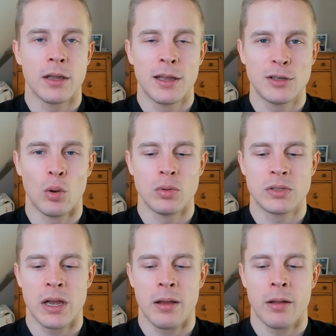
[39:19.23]
don't
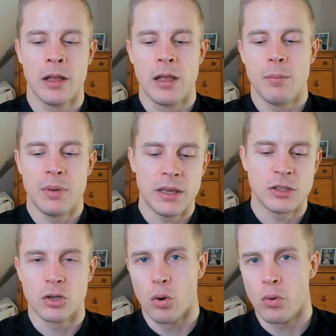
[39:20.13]
uh, be
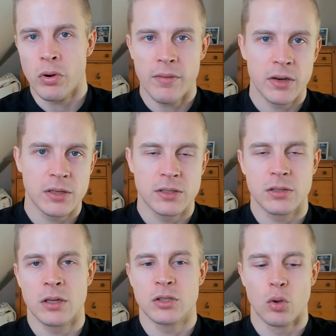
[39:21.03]
so ravenous
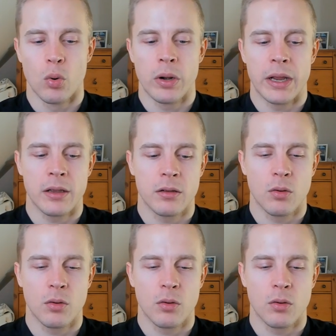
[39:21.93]
and so like